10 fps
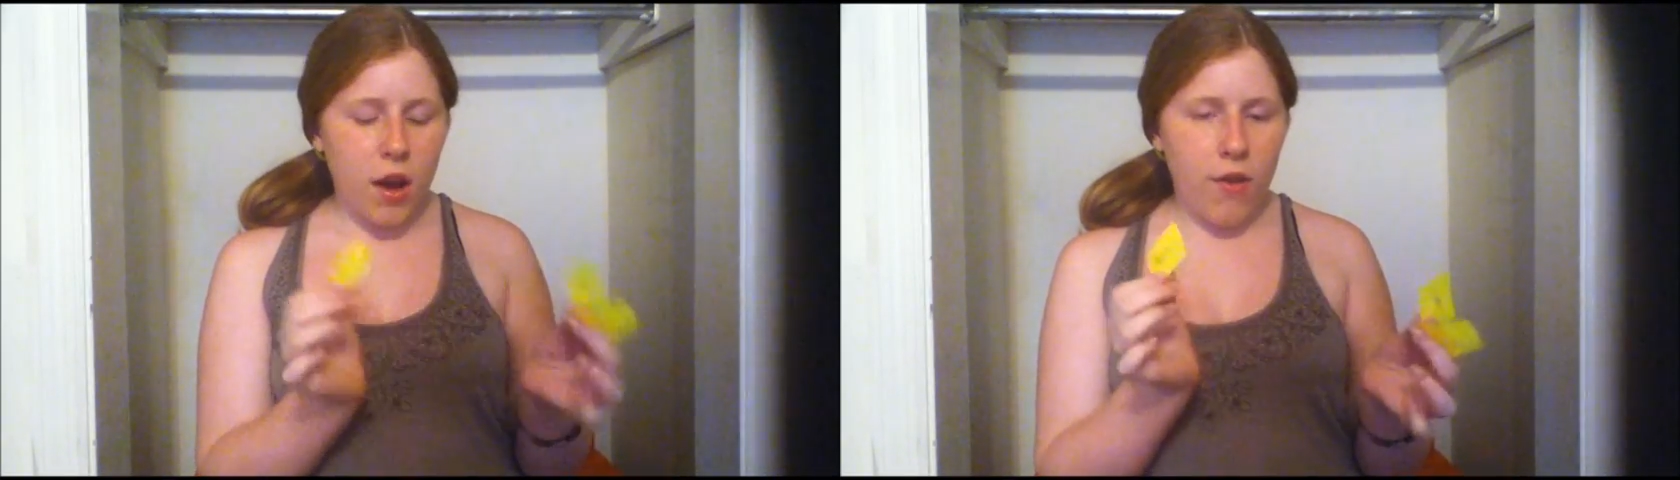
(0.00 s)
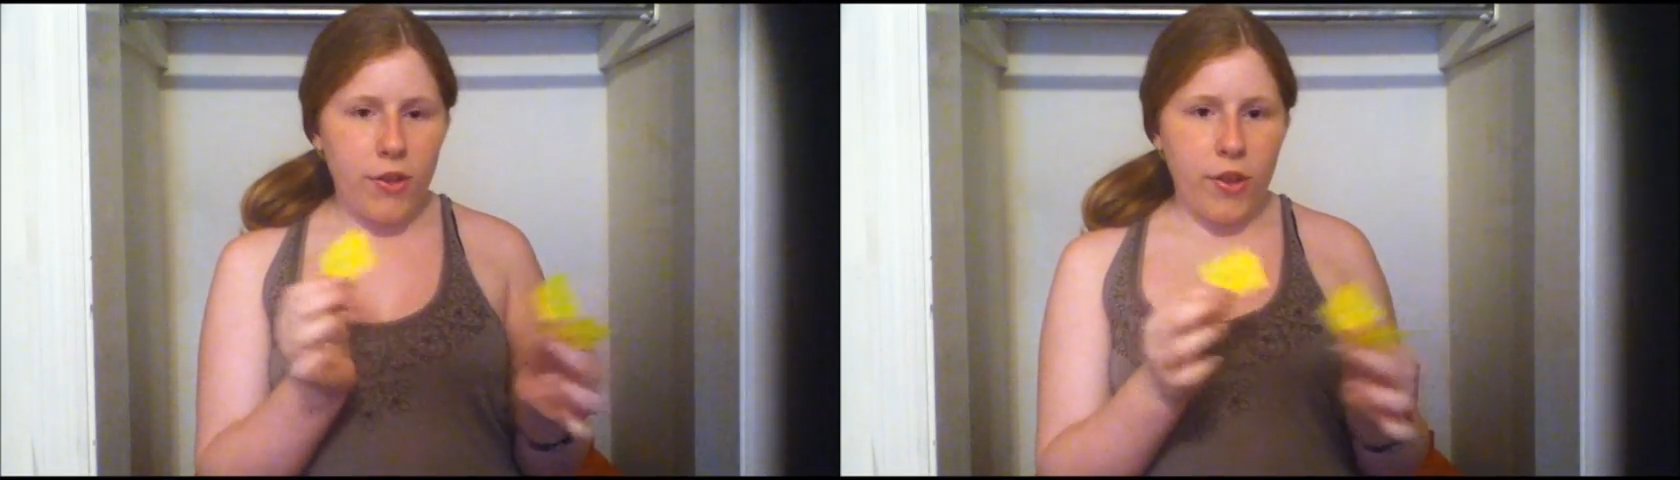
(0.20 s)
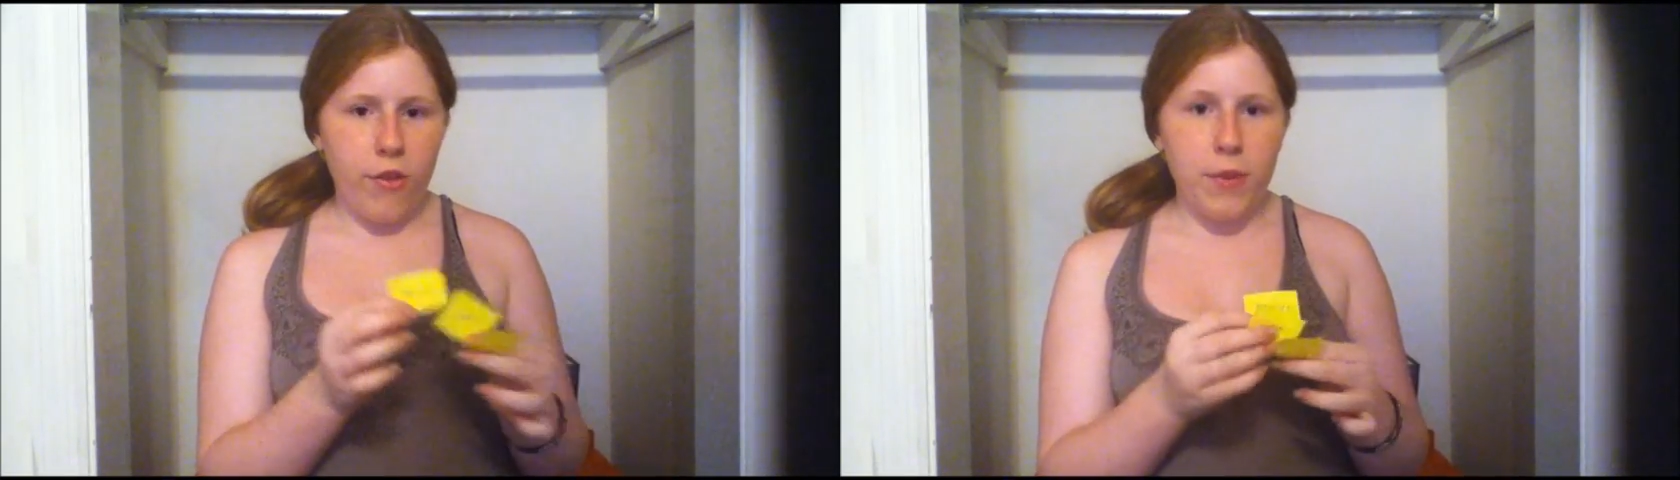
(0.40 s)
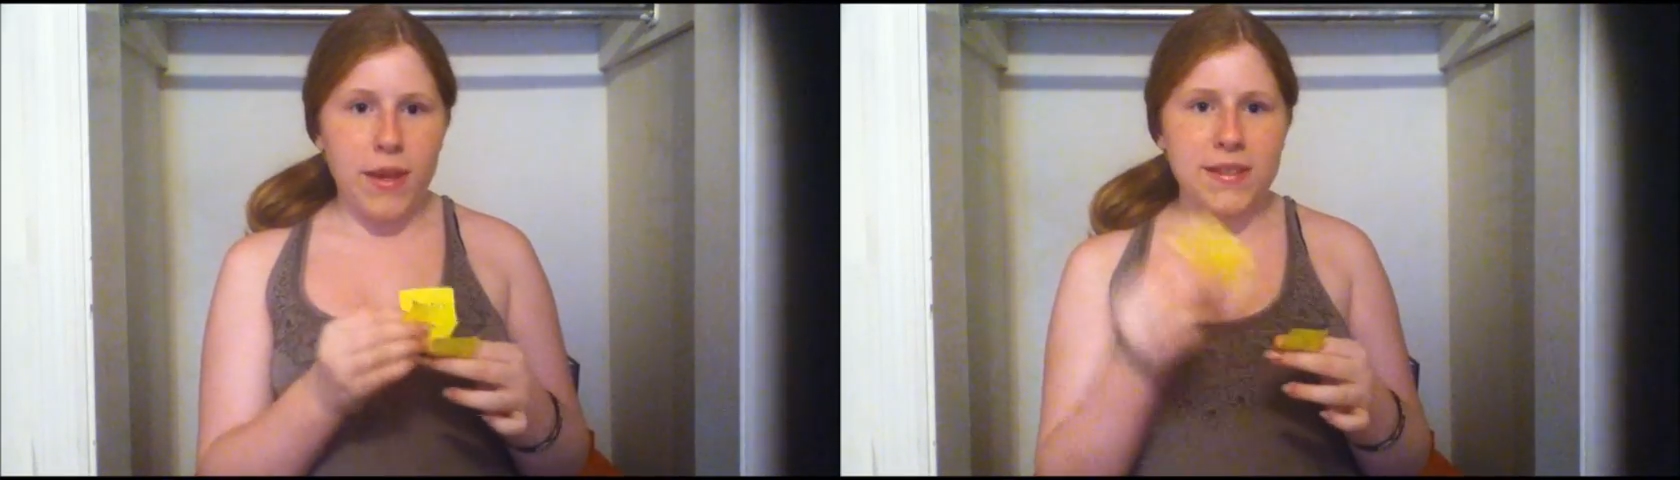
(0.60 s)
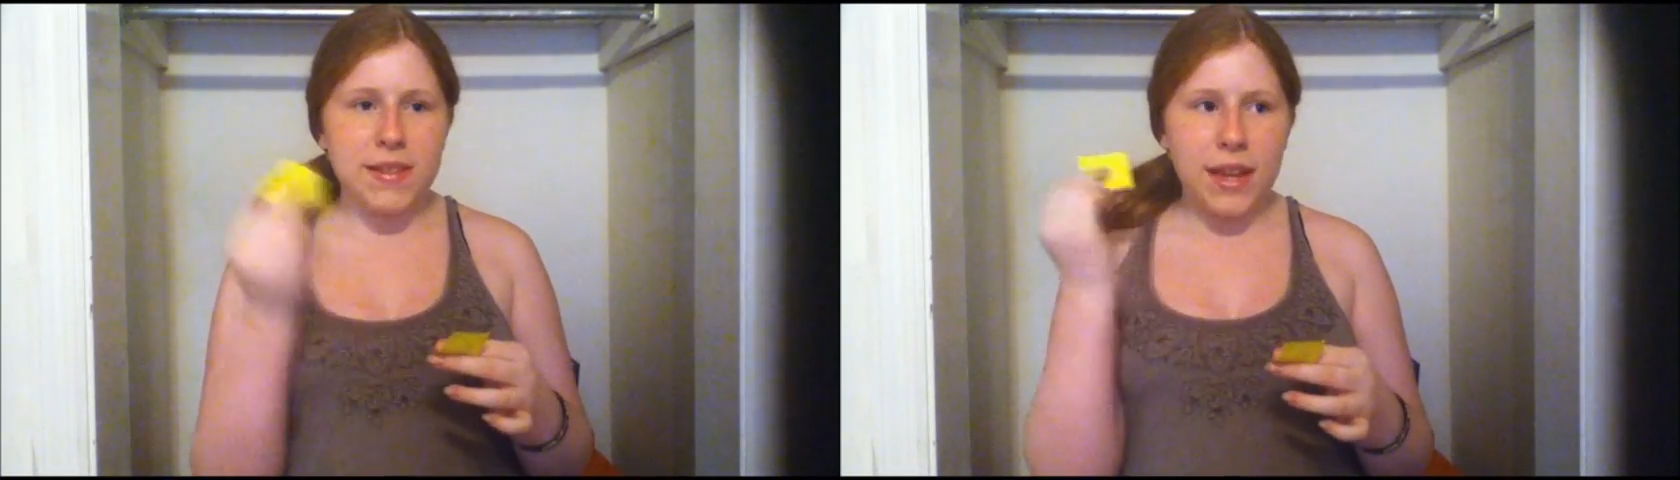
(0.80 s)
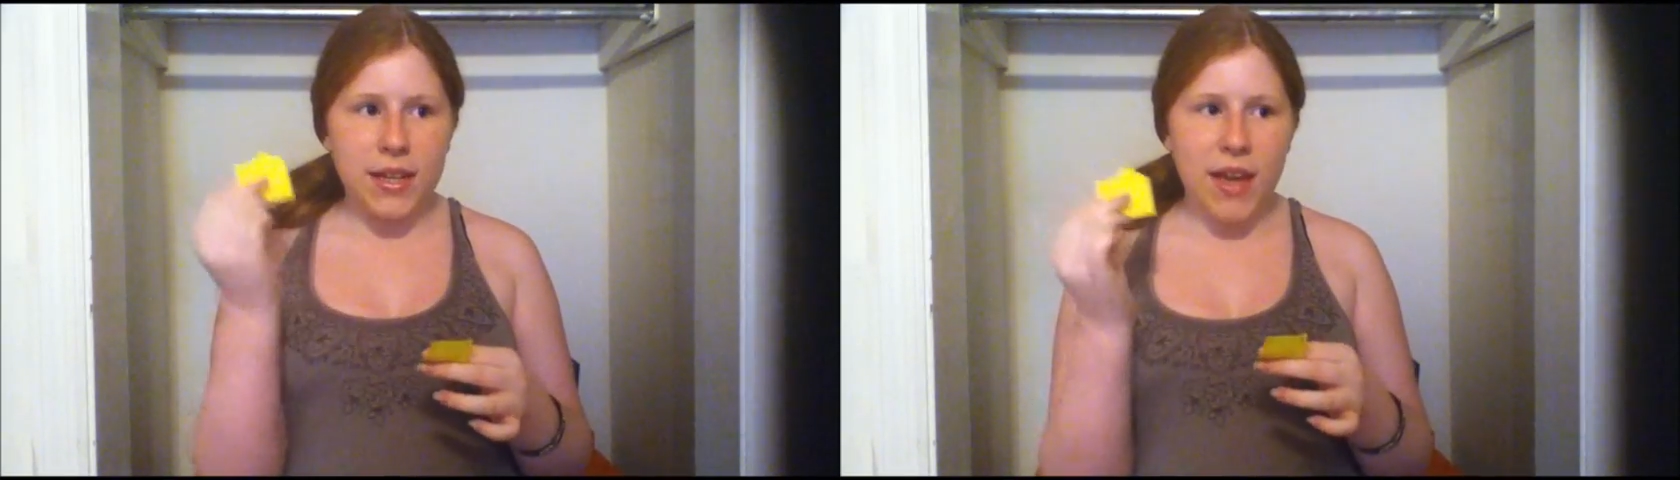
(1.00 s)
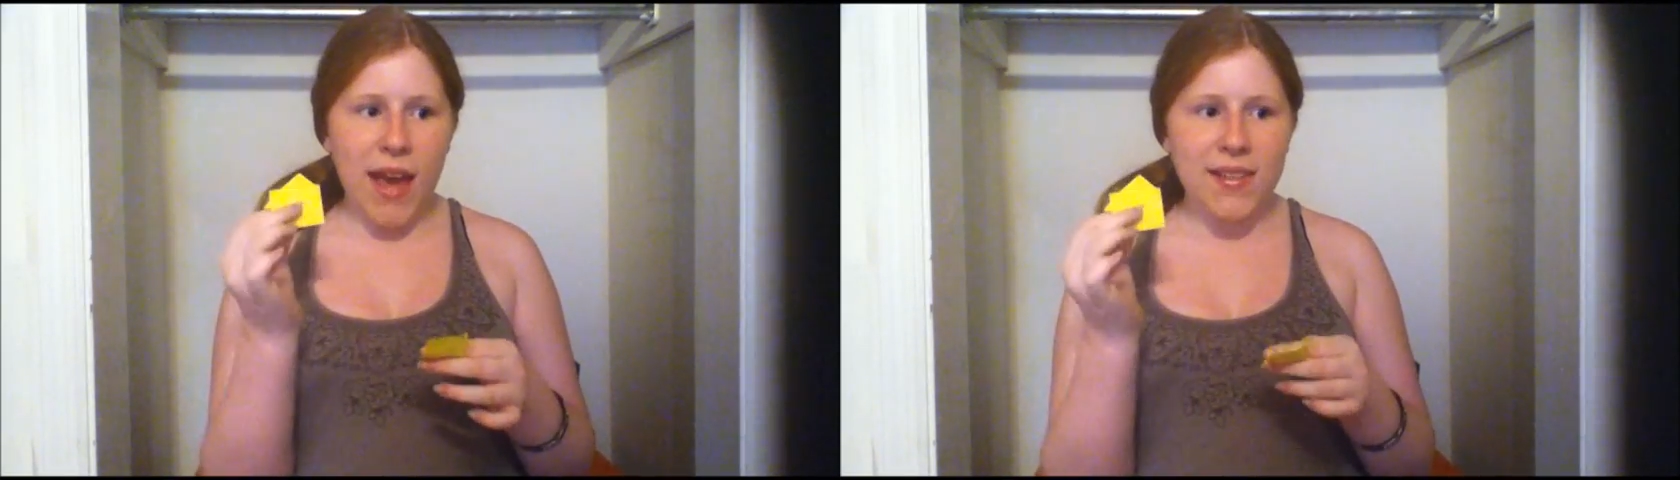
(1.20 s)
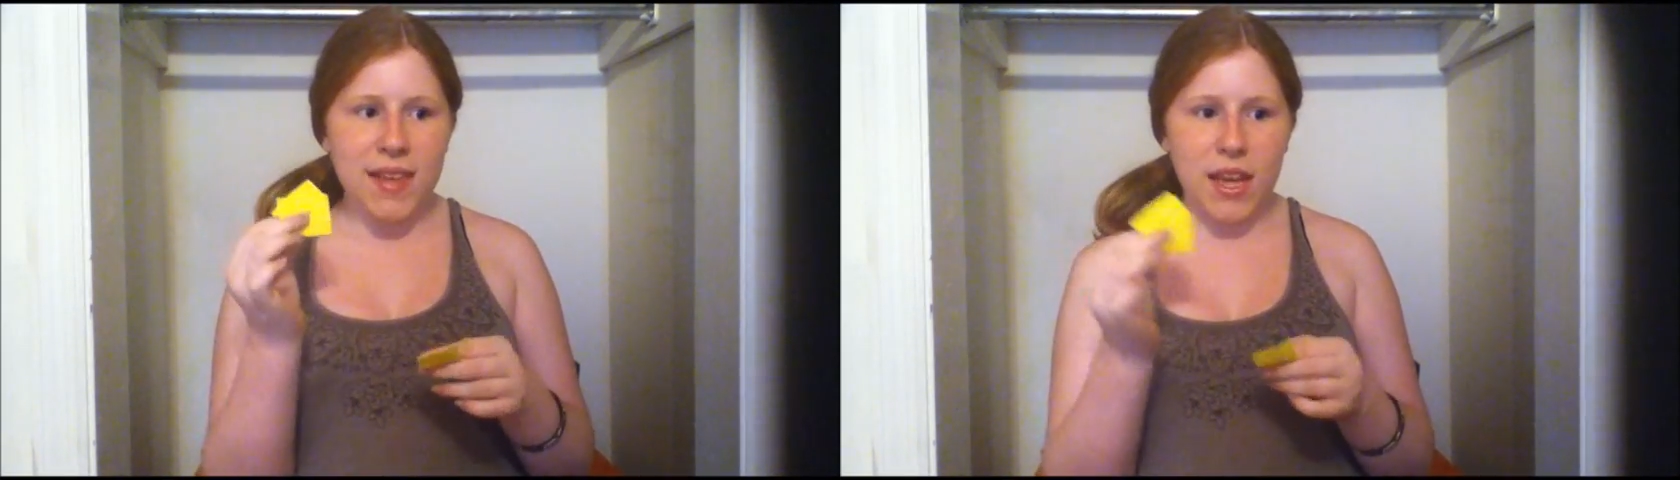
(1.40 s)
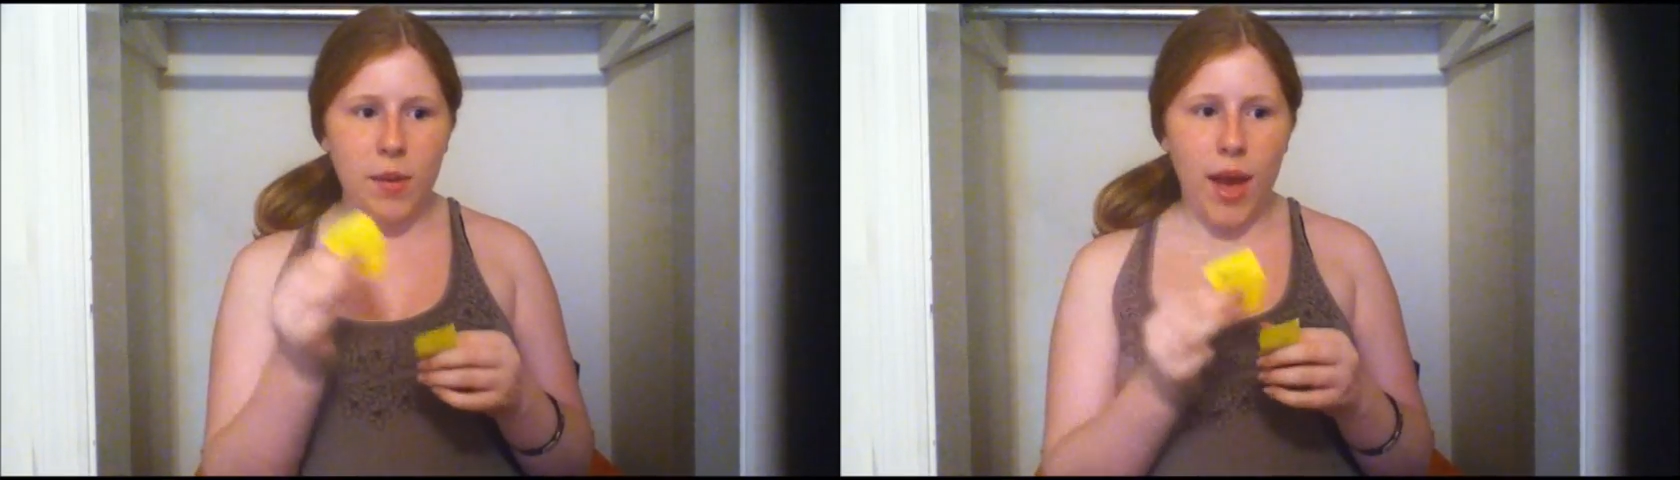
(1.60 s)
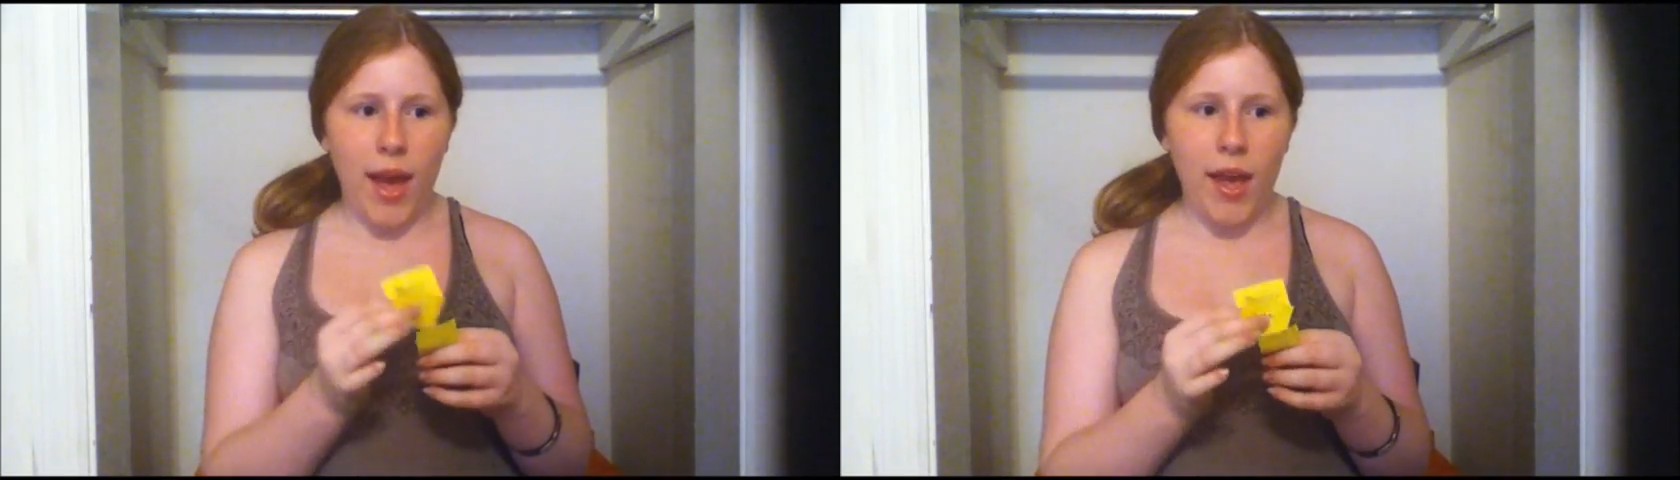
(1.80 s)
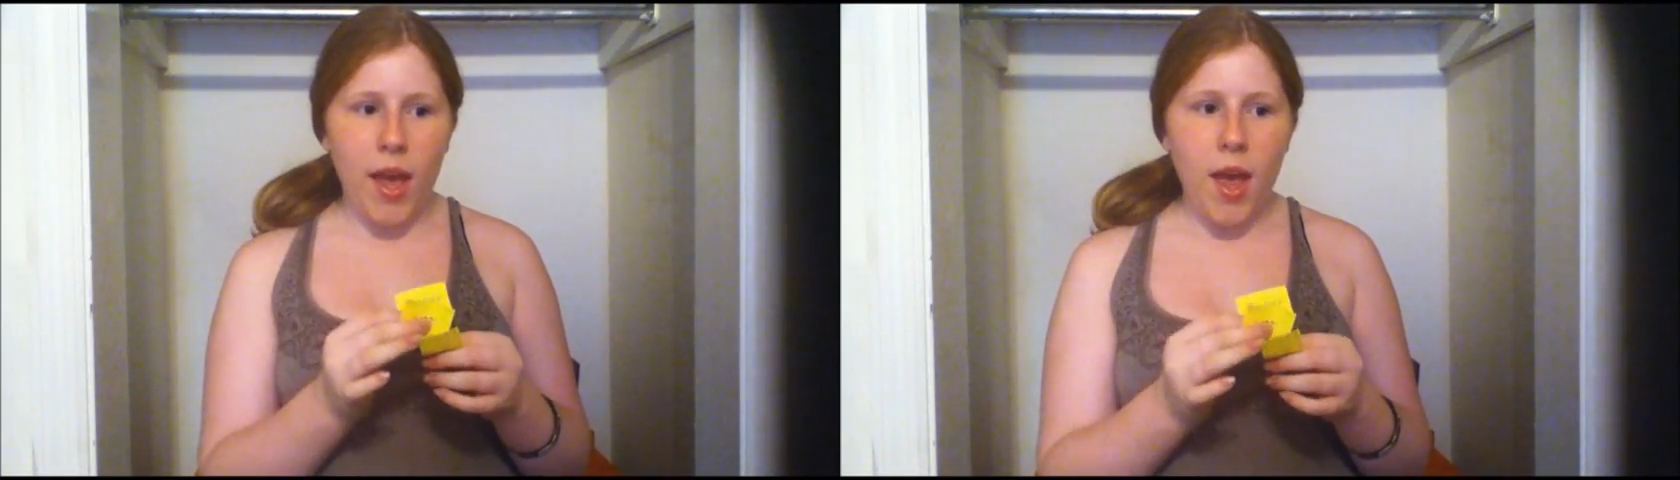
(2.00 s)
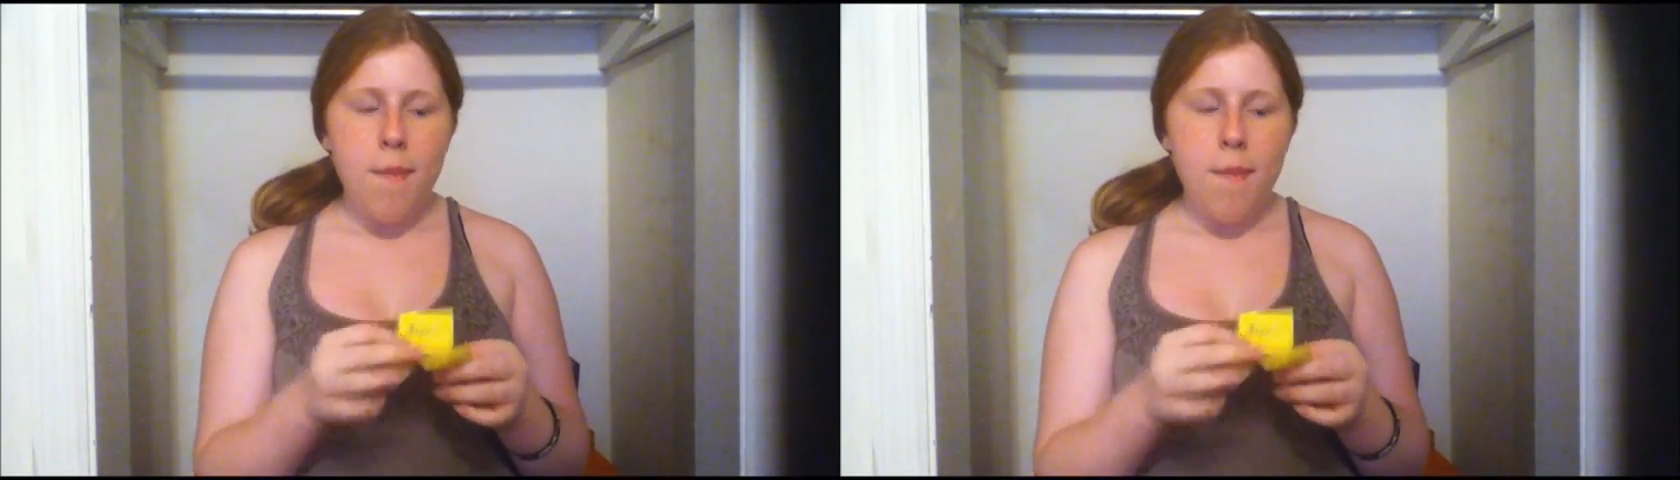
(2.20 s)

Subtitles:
off a cliff because Cinna dies anyway,